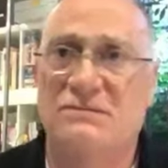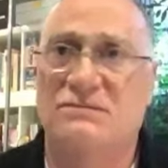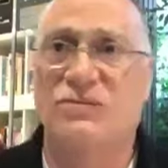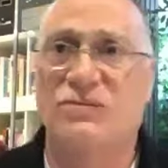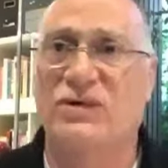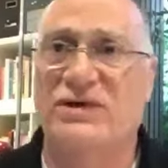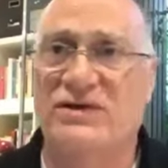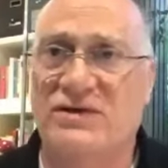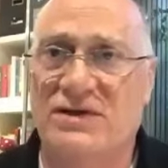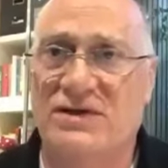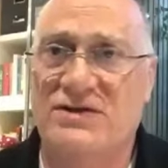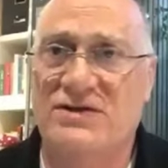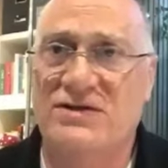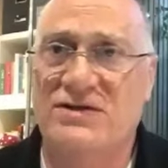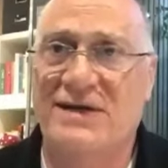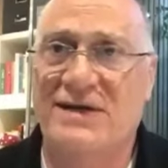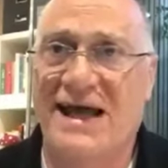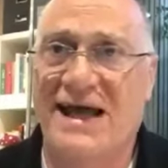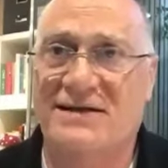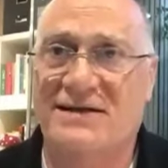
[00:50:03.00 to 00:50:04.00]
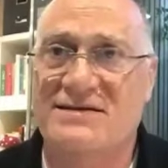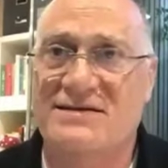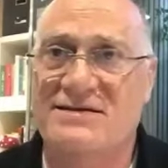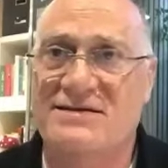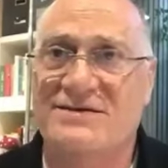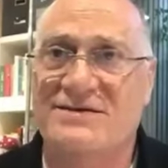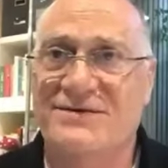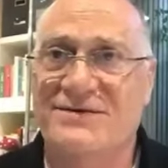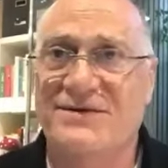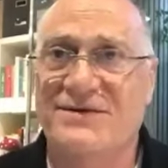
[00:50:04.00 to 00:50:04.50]
what are you going to do
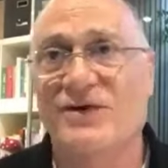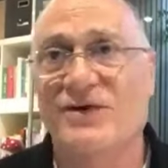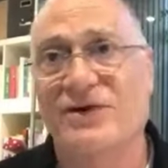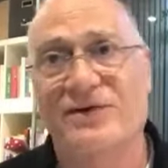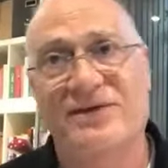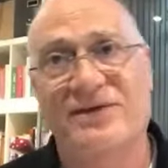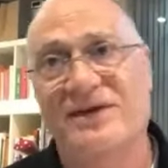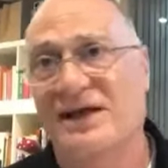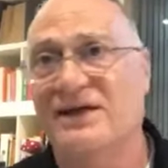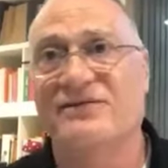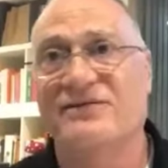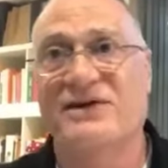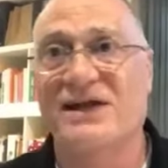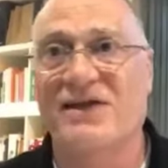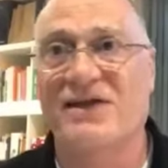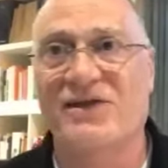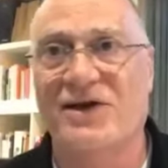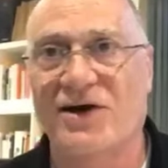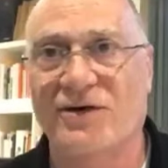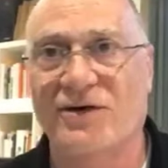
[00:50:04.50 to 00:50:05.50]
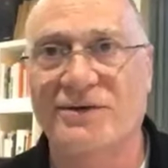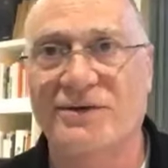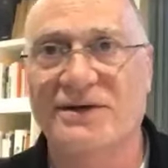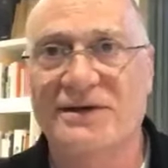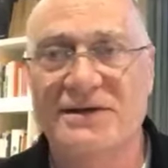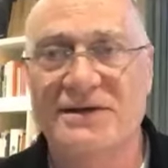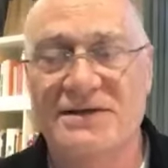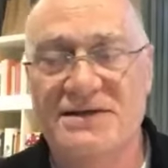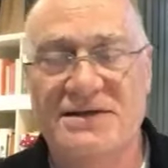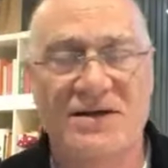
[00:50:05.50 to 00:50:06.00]
next? You've got to think of another goal.
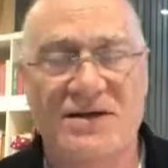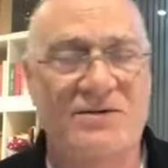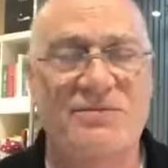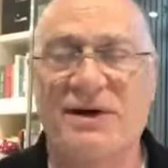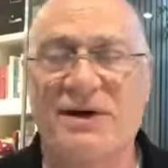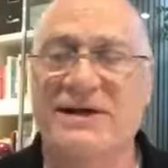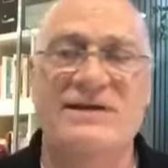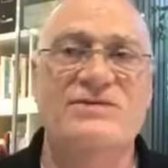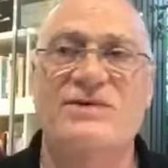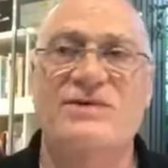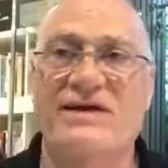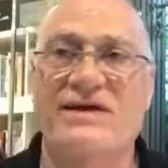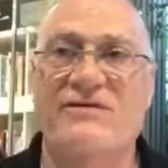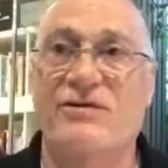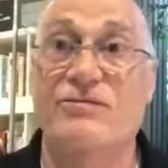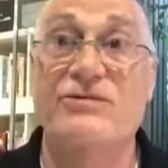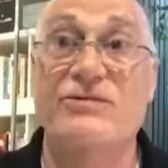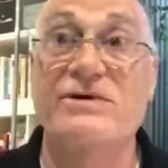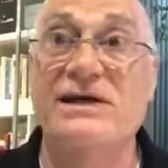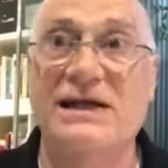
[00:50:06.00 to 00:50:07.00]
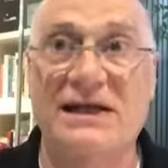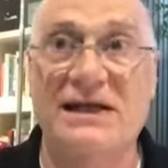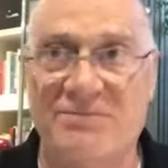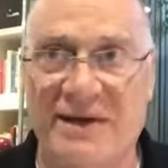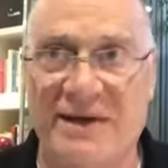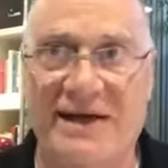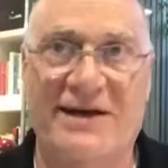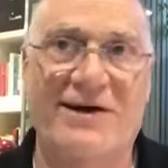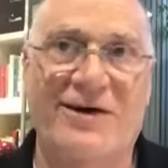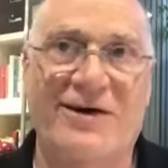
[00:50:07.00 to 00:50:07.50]
So you might as well have a really big
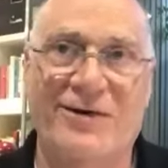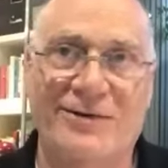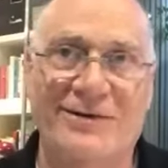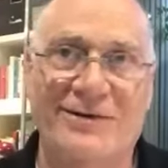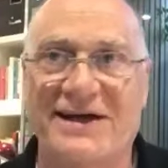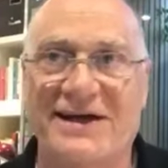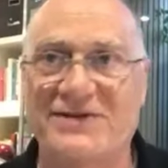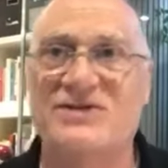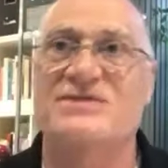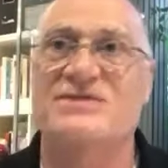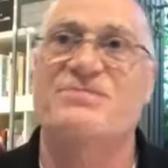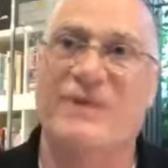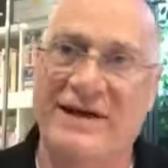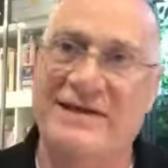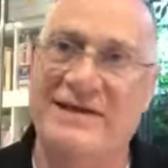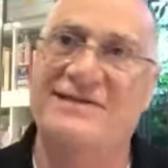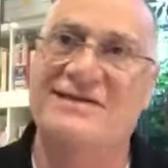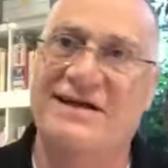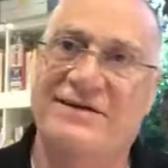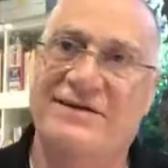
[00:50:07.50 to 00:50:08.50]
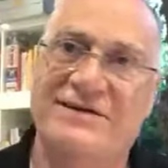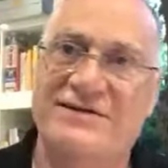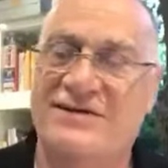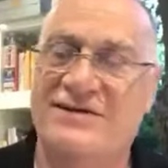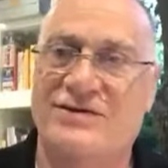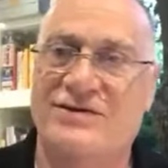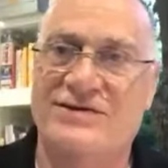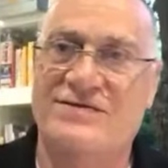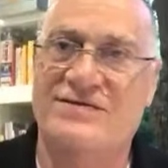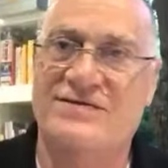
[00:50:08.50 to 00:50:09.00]
goal and just break it down into
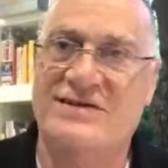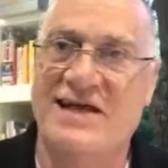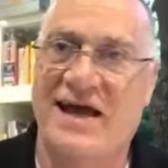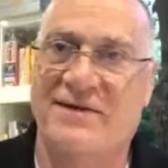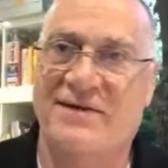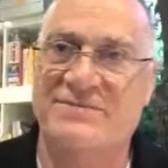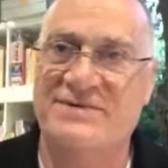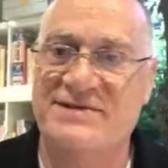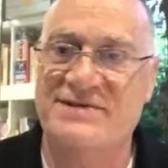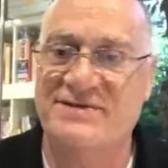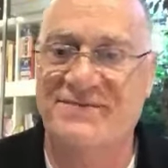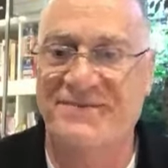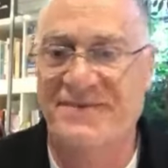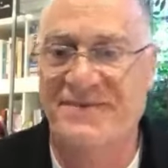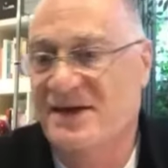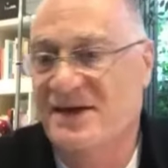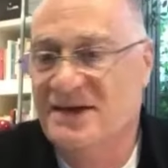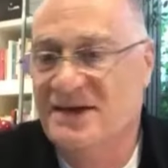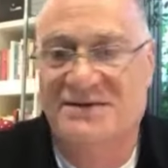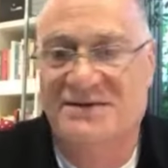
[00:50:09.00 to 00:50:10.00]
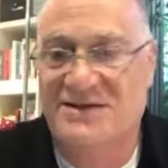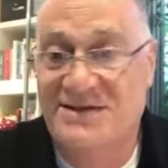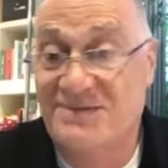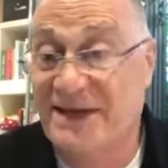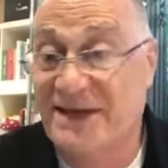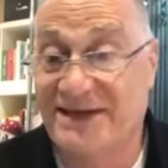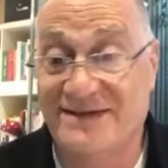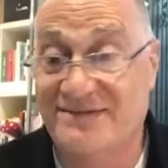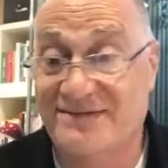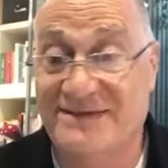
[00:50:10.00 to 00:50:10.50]
lots of steps. It just
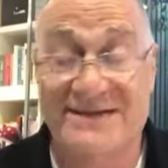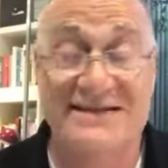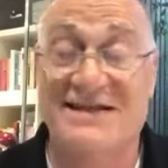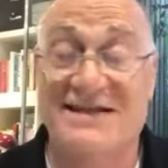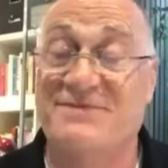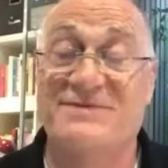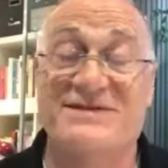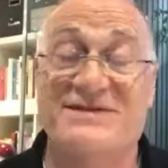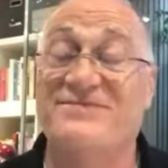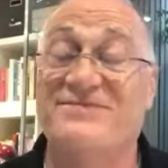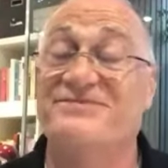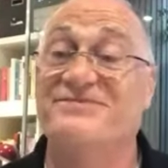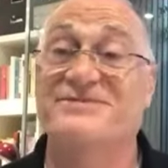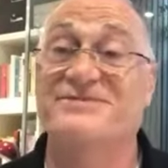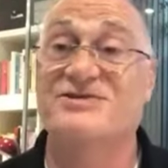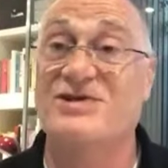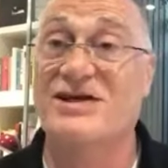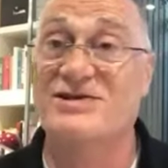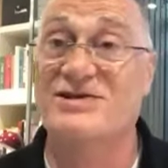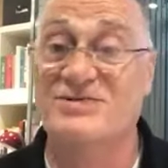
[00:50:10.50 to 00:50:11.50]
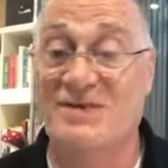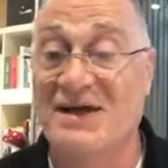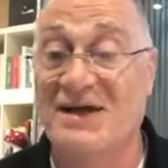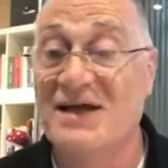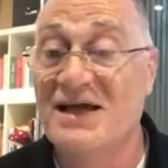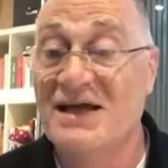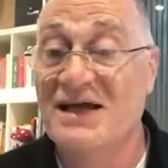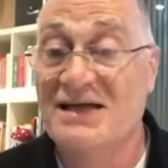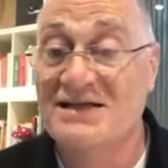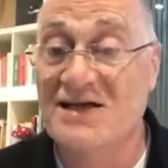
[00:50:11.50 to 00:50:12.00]
seems strange to me.
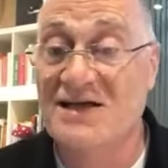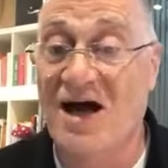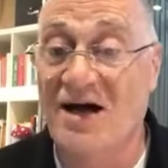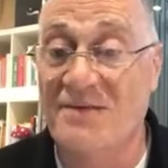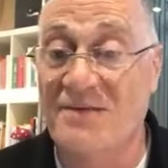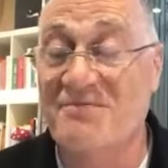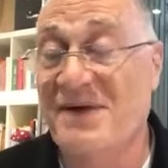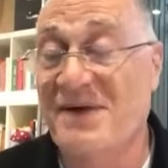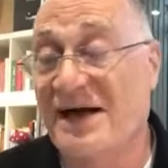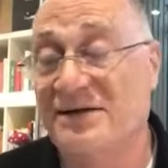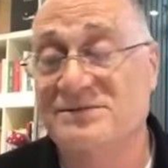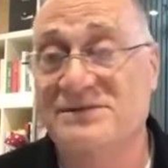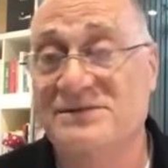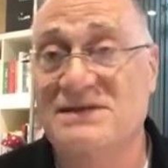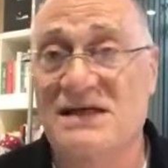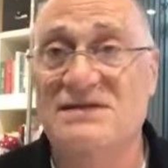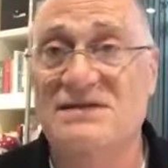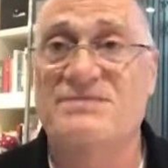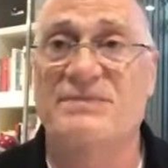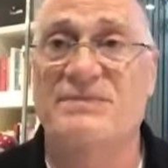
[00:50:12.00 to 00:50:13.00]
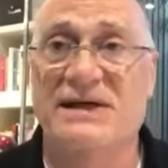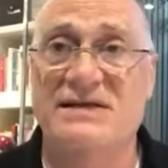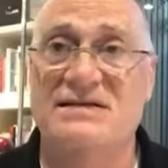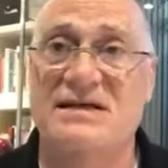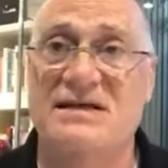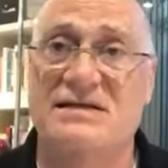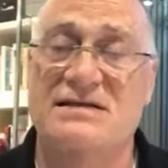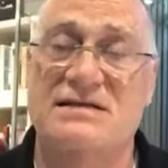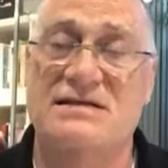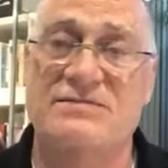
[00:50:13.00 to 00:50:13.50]
Time bound does make
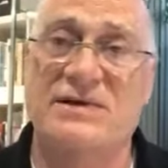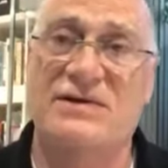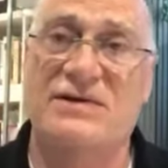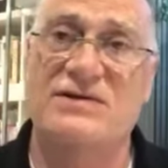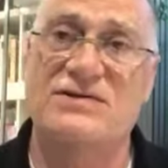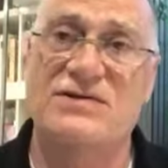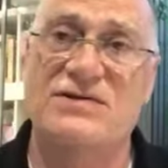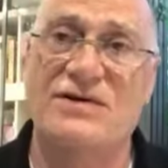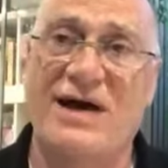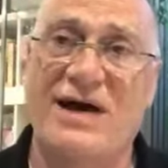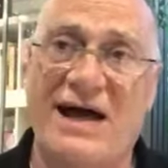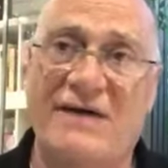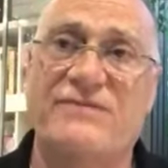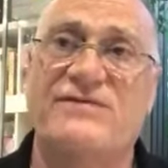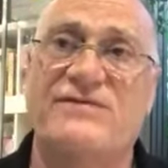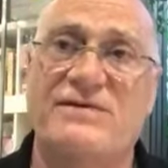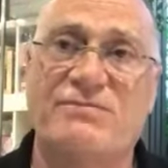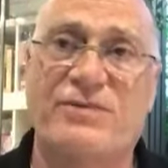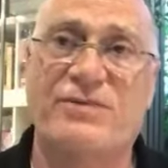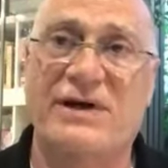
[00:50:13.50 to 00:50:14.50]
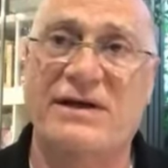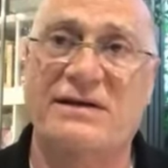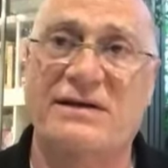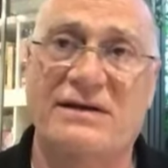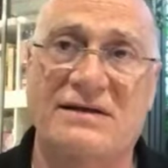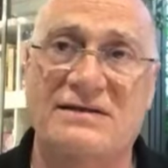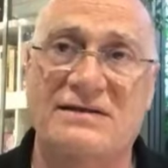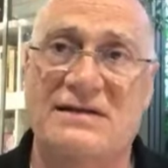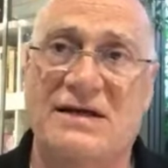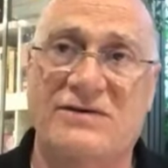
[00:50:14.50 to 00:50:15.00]
sense to me, because you have to break
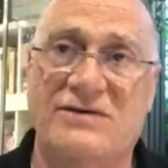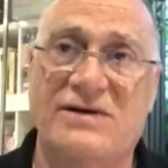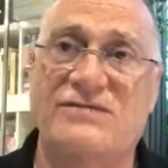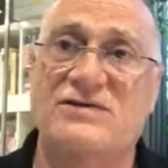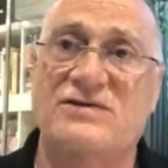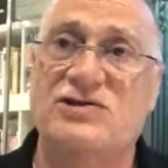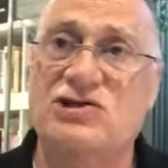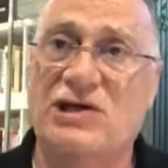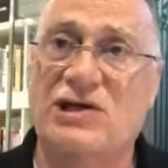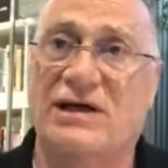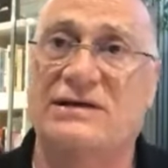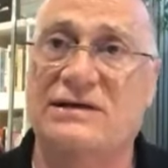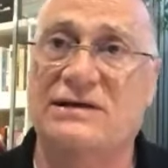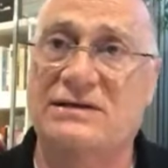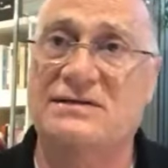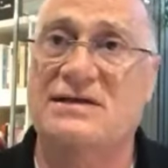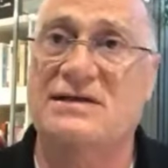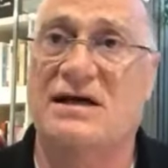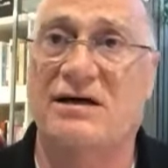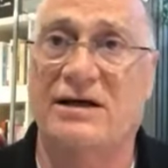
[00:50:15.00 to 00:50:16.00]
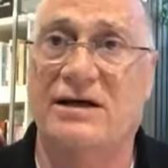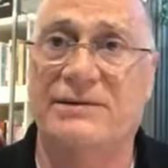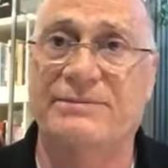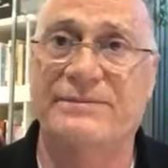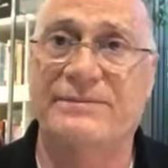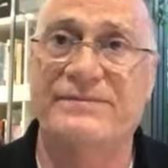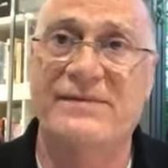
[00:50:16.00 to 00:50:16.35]
things down. You have to chunk time,